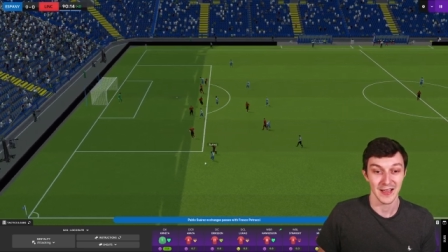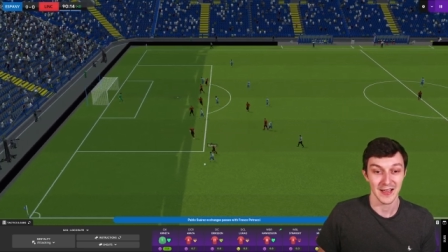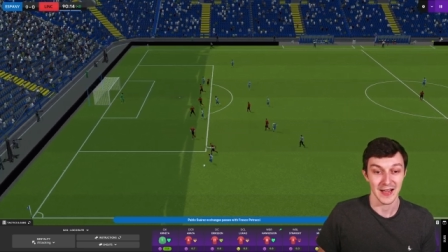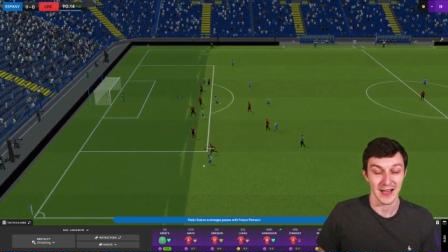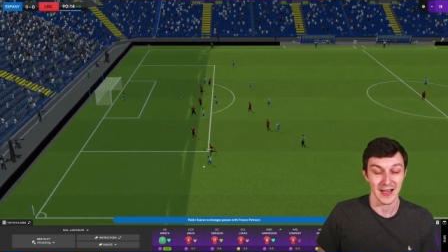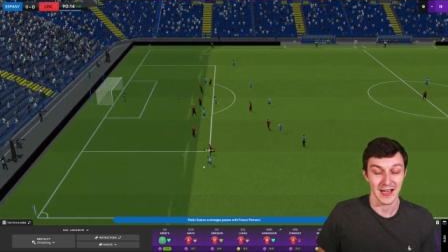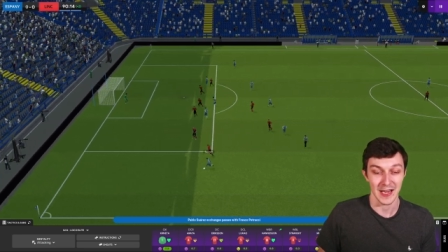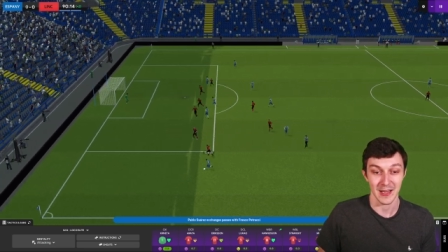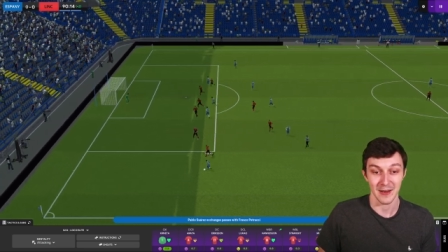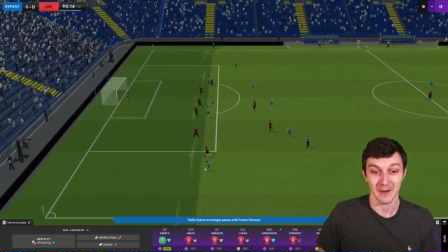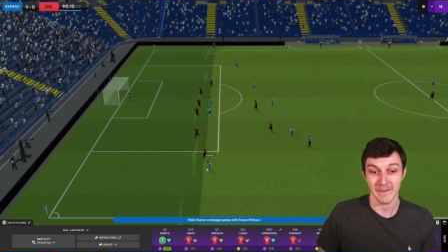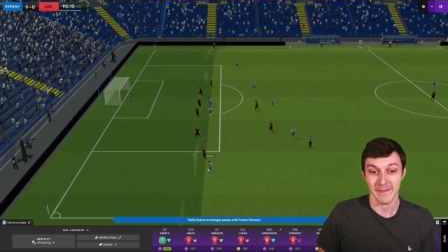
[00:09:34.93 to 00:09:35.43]

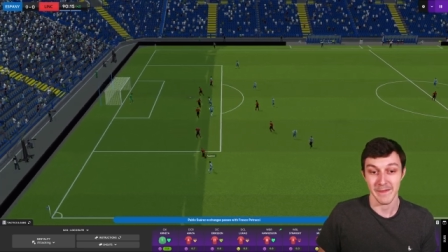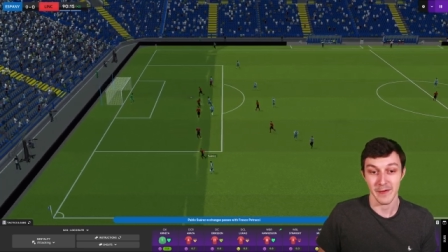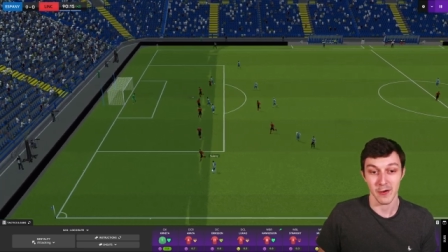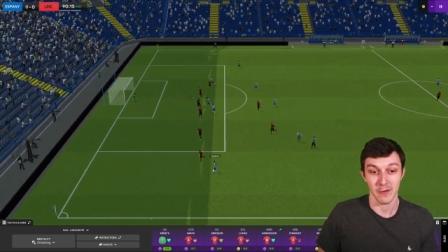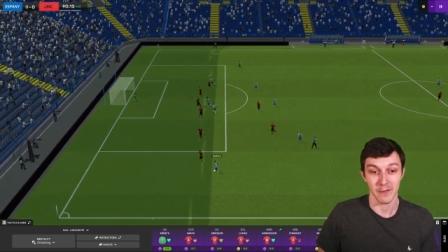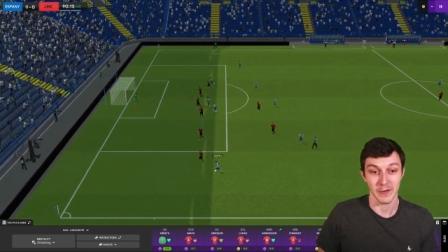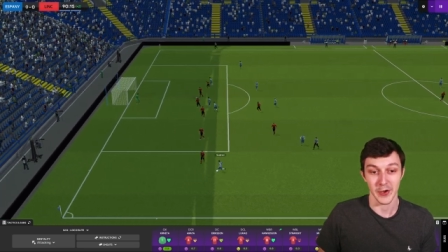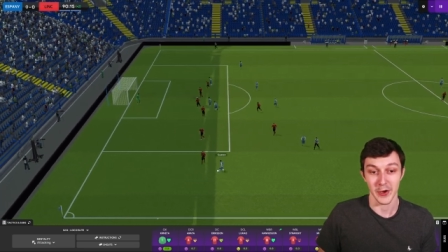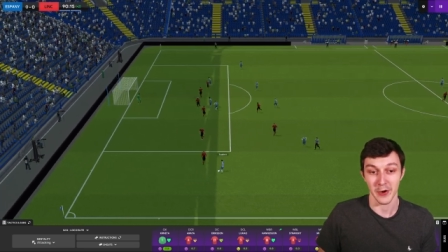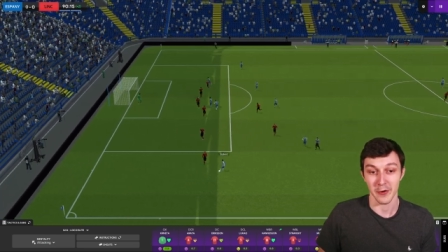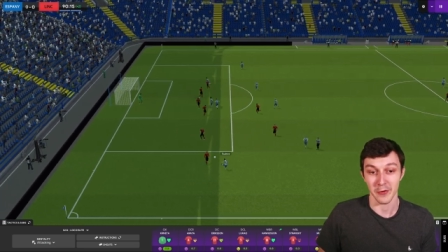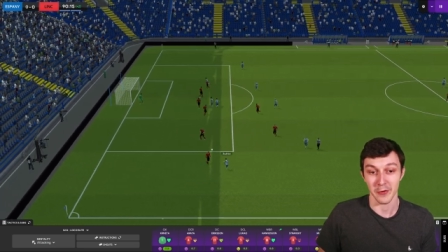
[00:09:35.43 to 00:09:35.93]
I can feel
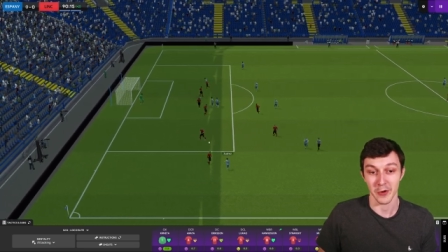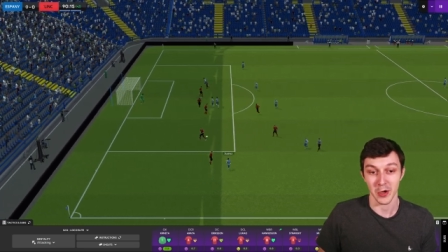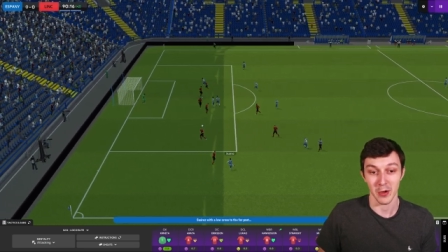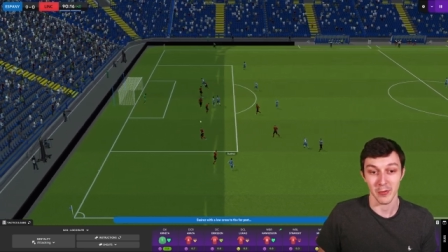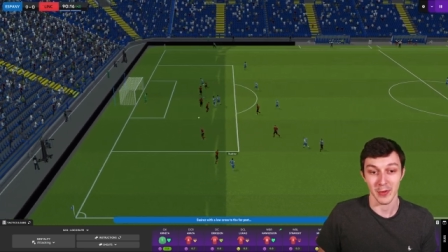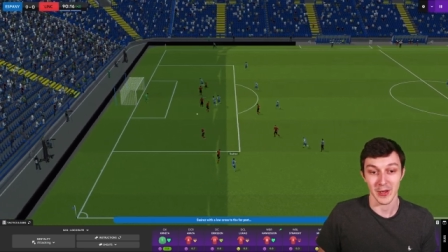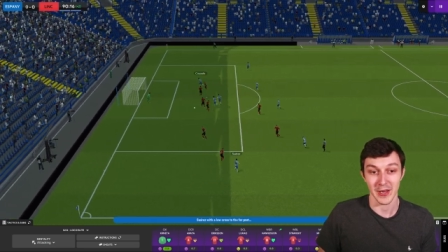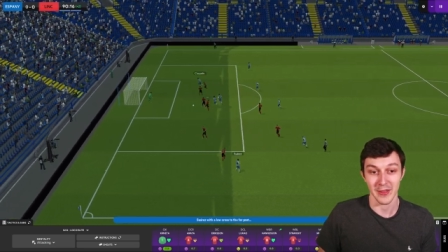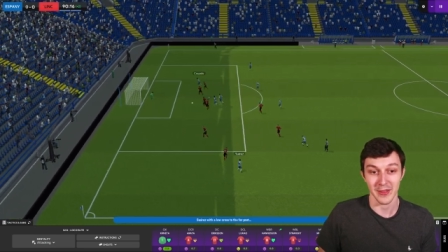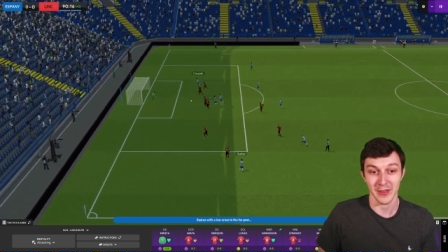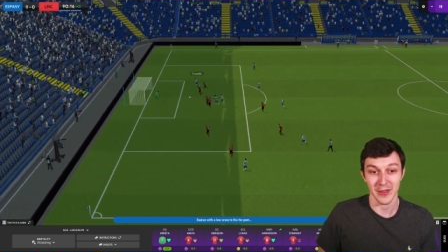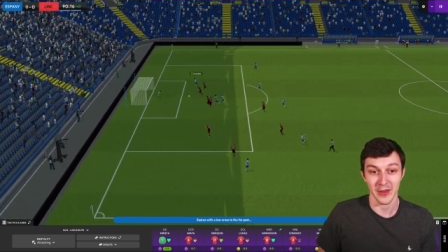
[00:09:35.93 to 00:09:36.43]
the goal
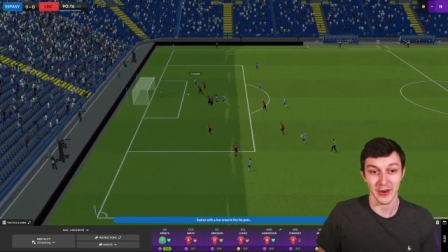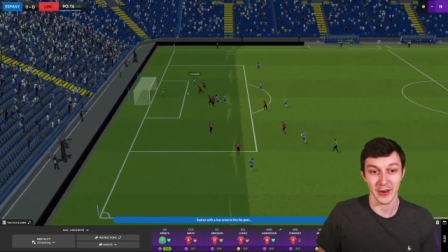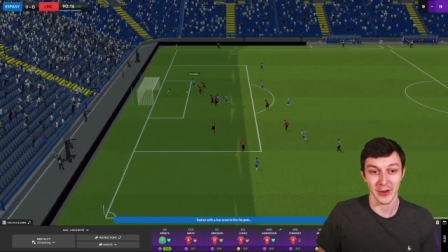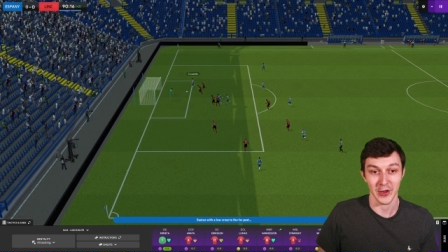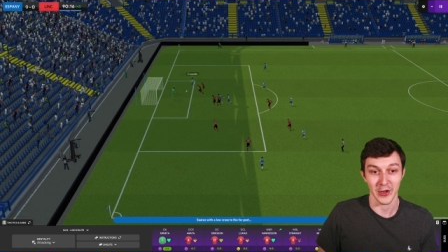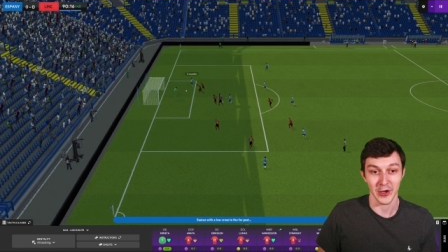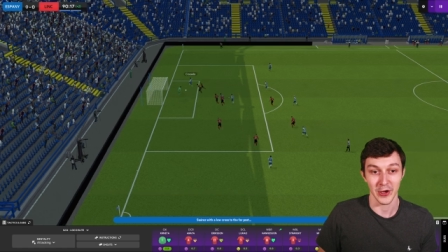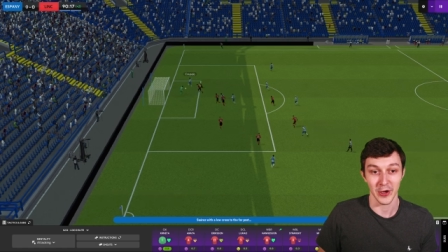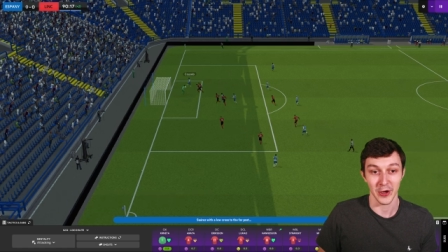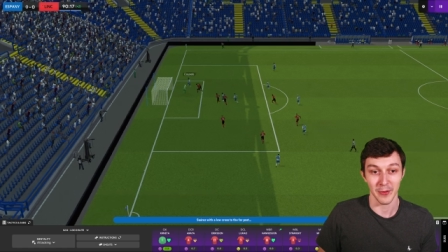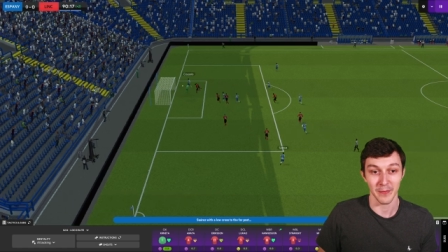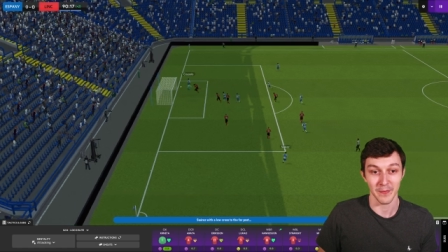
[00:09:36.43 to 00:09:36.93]
coming. It's going to
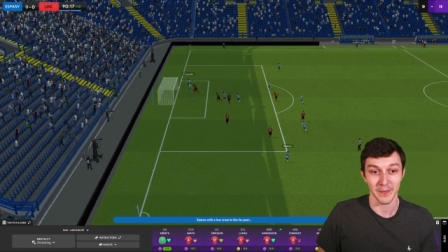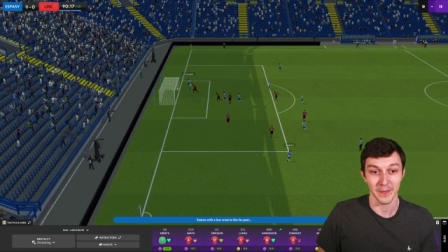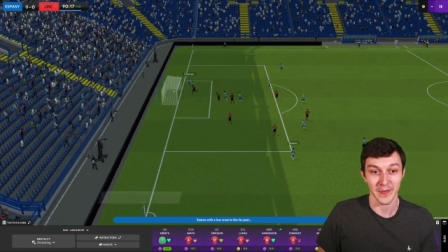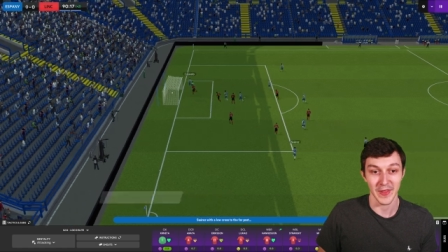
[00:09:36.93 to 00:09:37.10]
come.